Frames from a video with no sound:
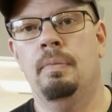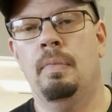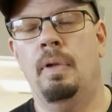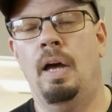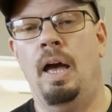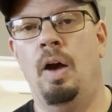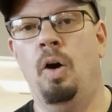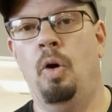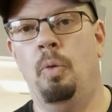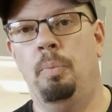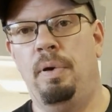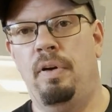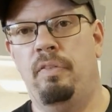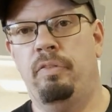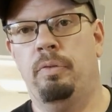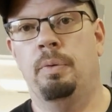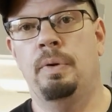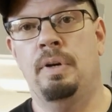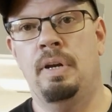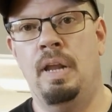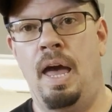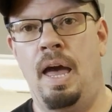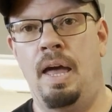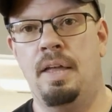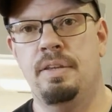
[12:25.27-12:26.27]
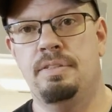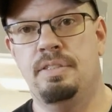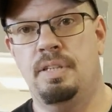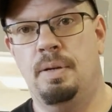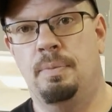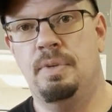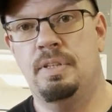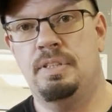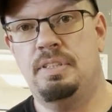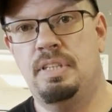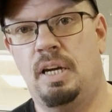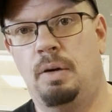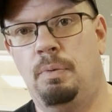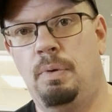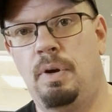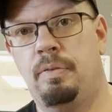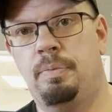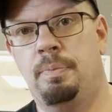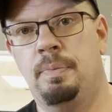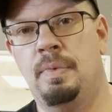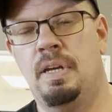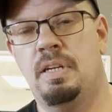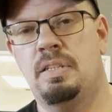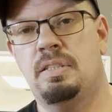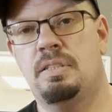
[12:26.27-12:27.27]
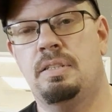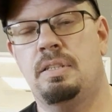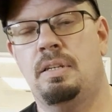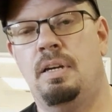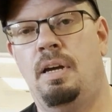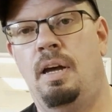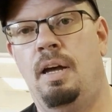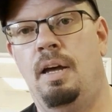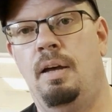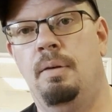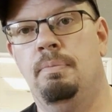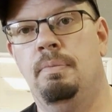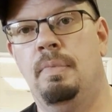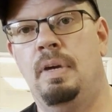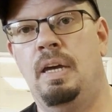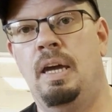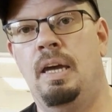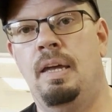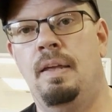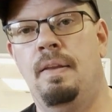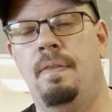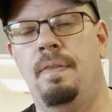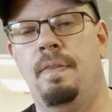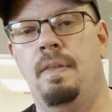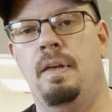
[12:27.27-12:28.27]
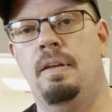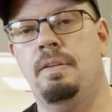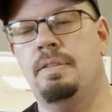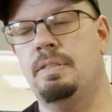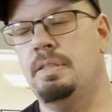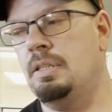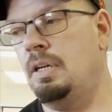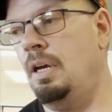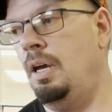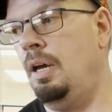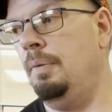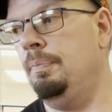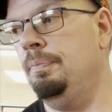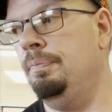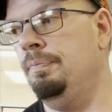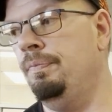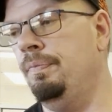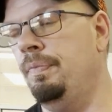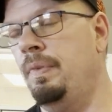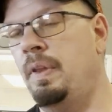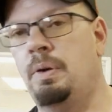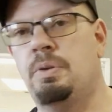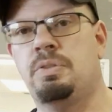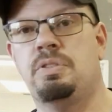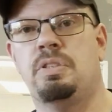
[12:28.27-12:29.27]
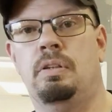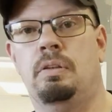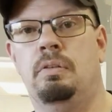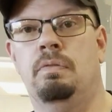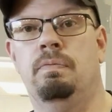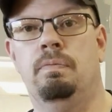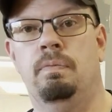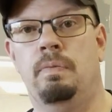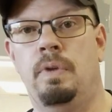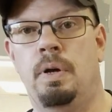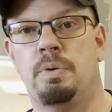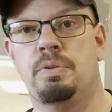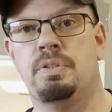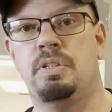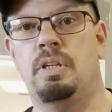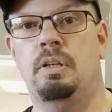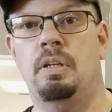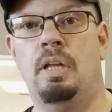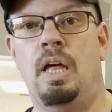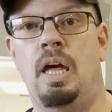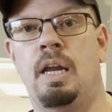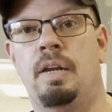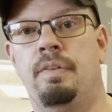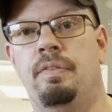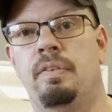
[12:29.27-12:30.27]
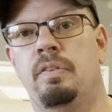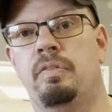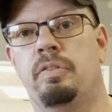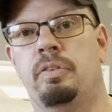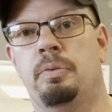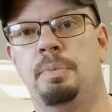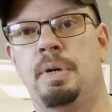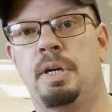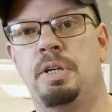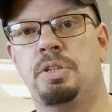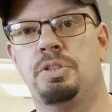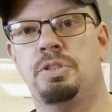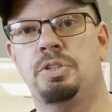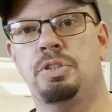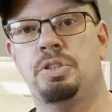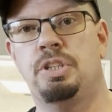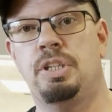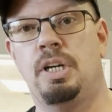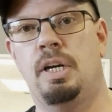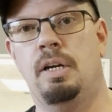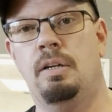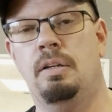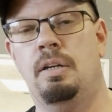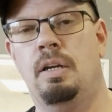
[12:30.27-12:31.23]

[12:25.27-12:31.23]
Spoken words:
hope everyone had something to take away from this, and that there was a lot of information shared.